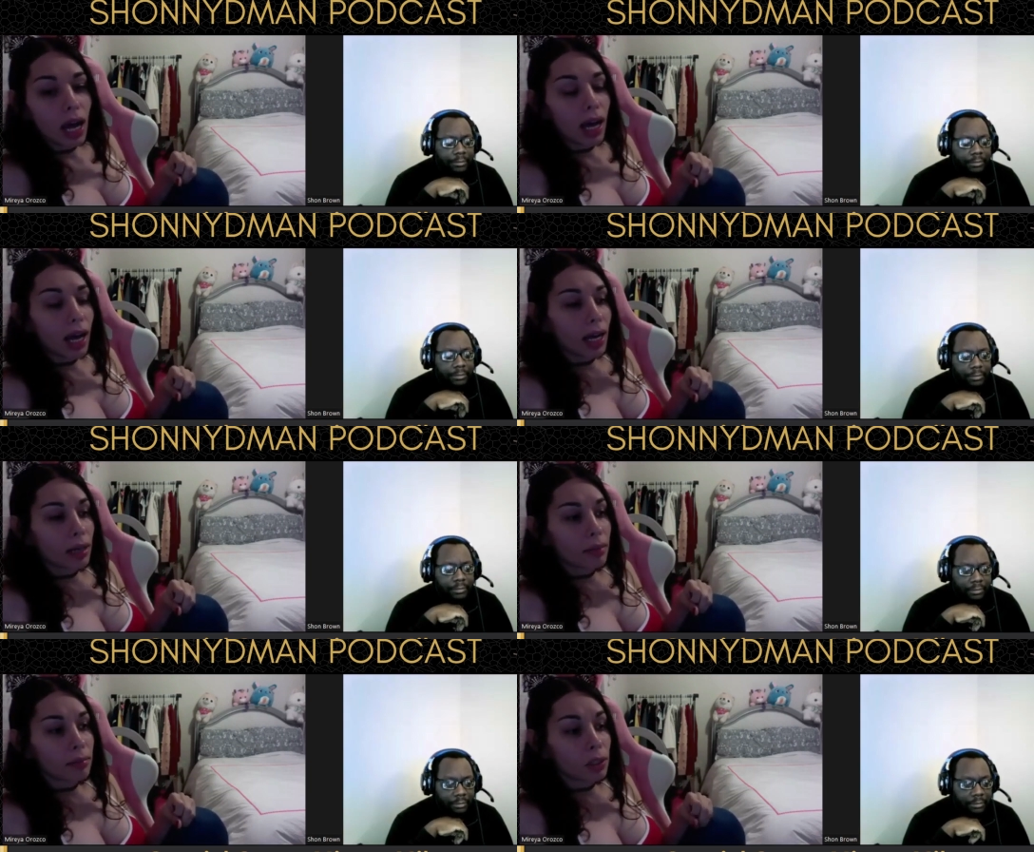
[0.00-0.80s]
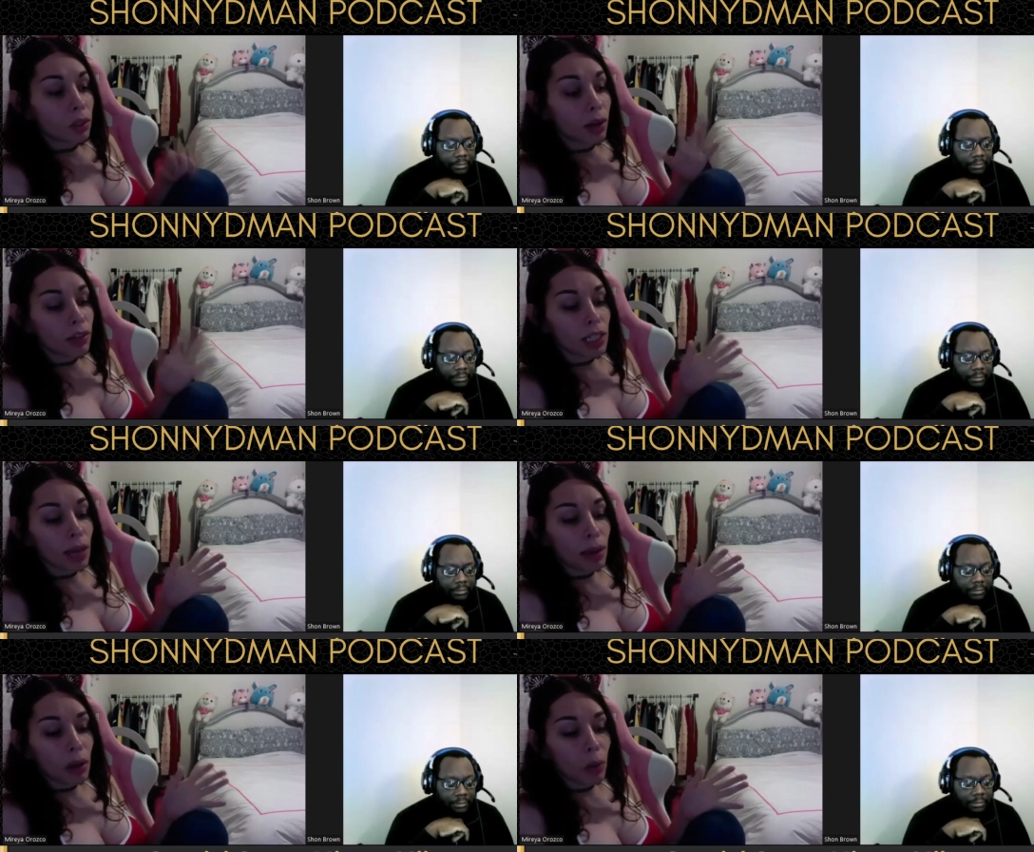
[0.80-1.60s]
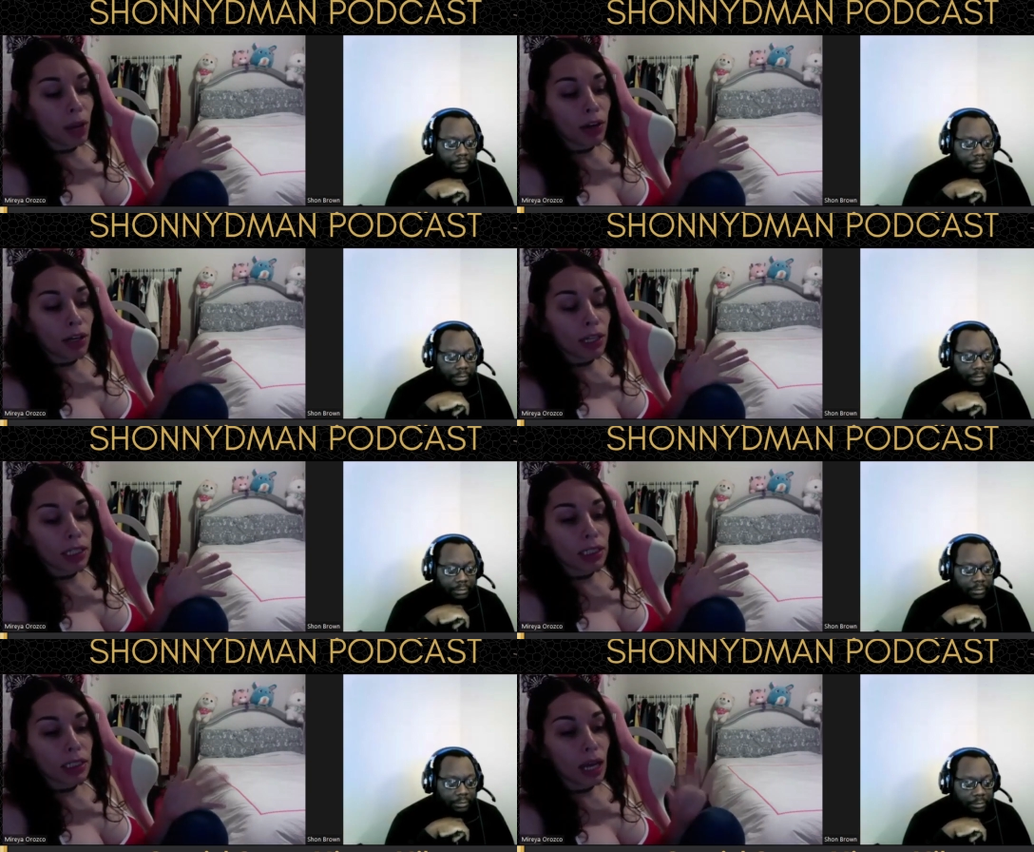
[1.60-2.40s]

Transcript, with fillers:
Speaker 1: Um, so every time I wear it,